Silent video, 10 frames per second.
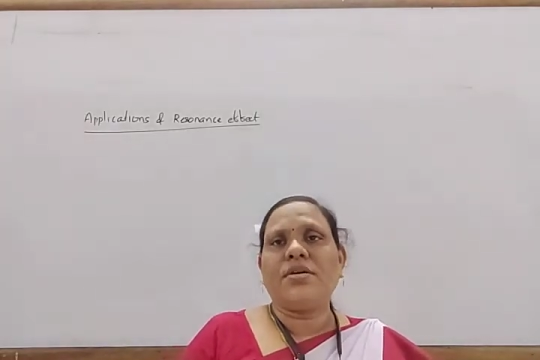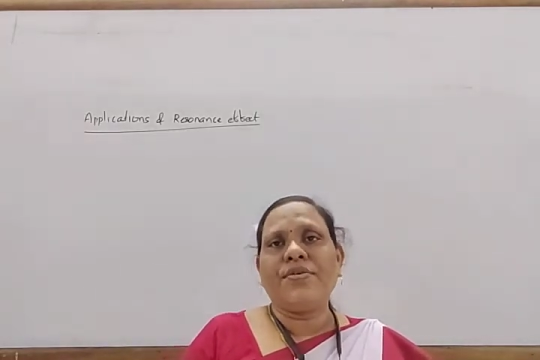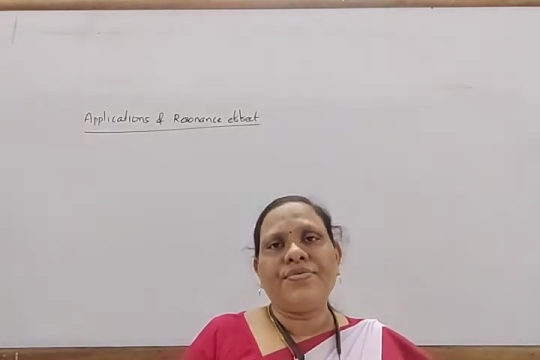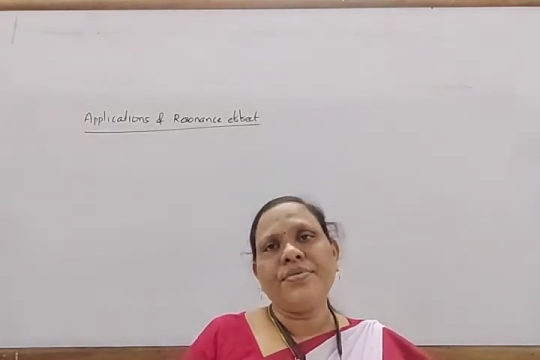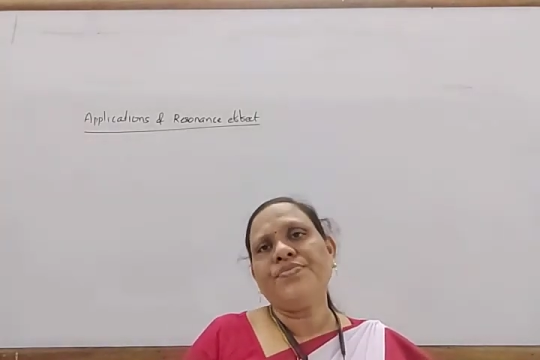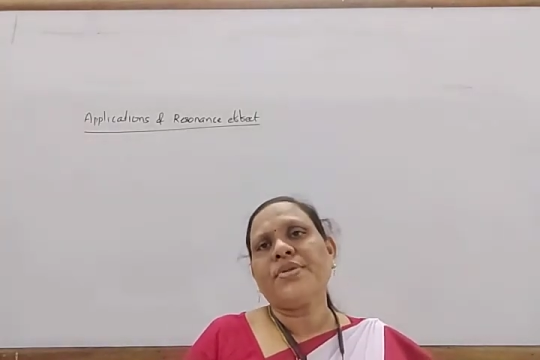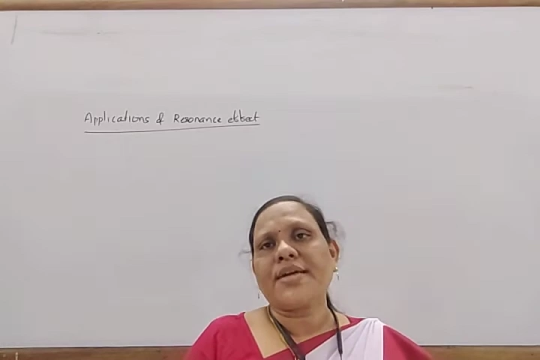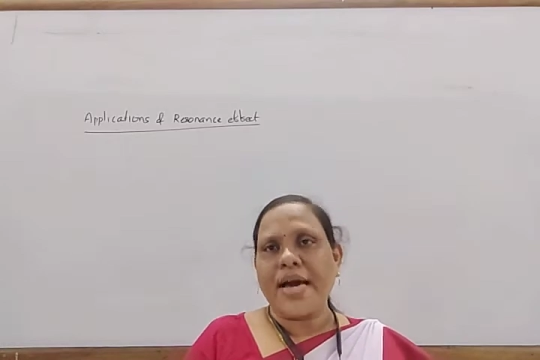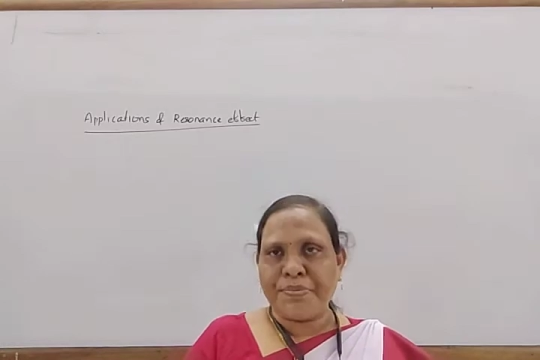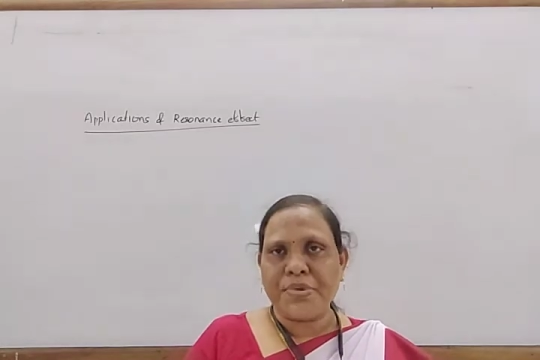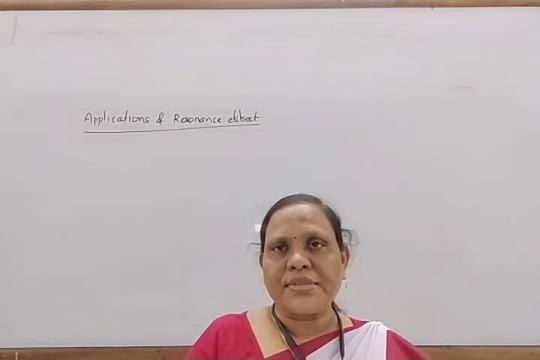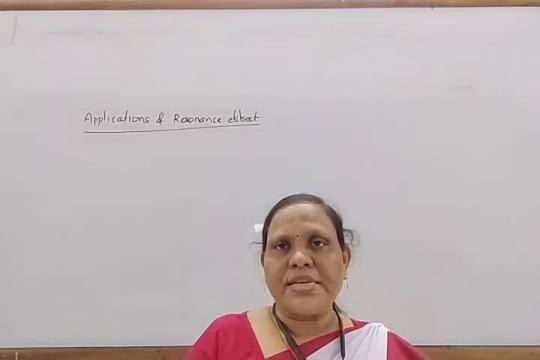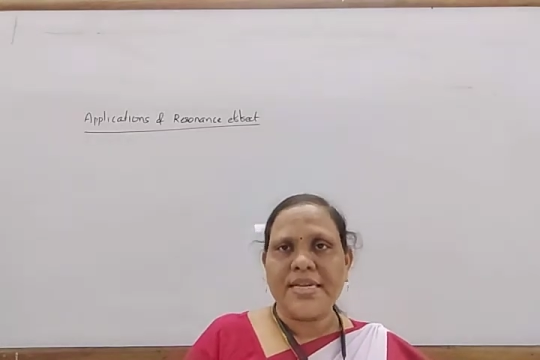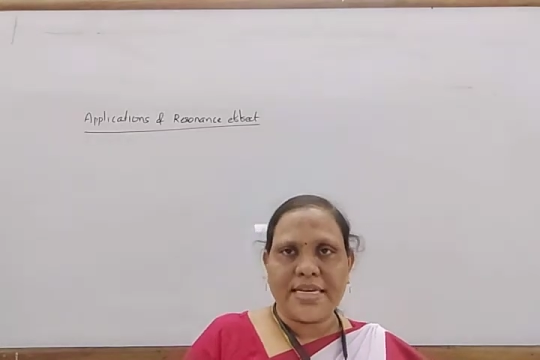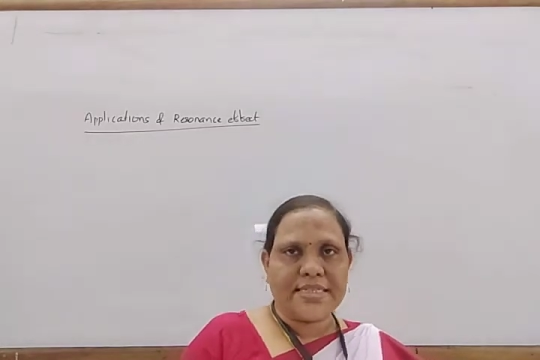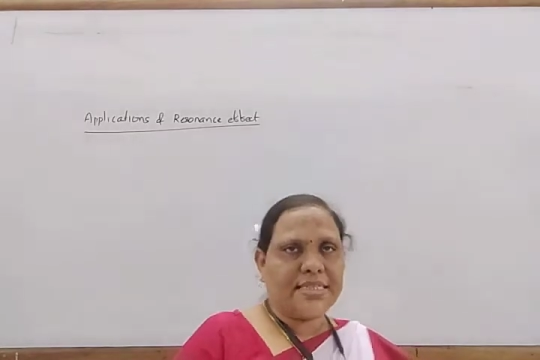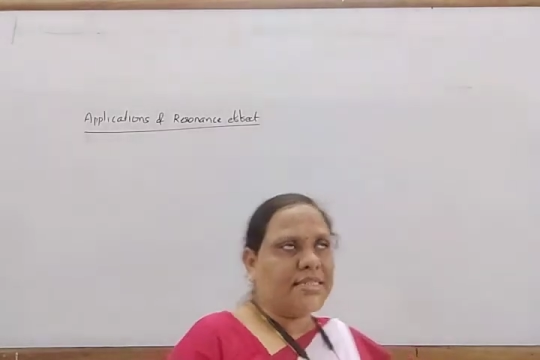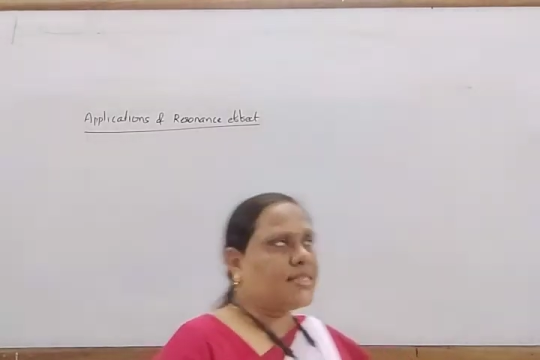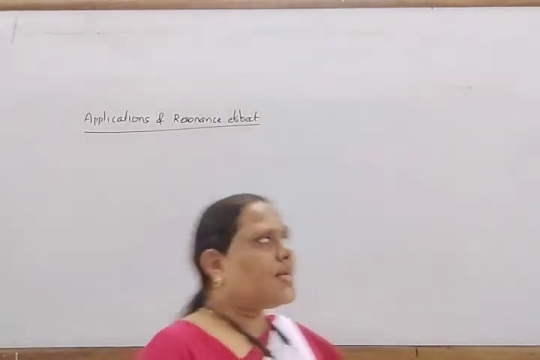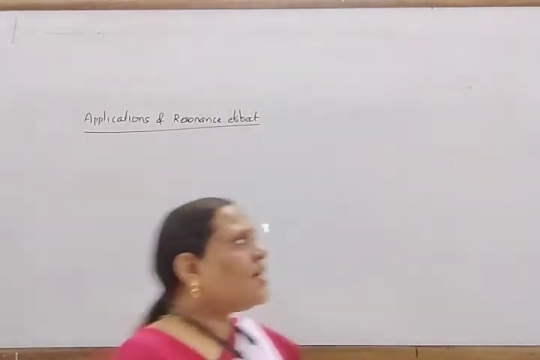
of carboxylic acids.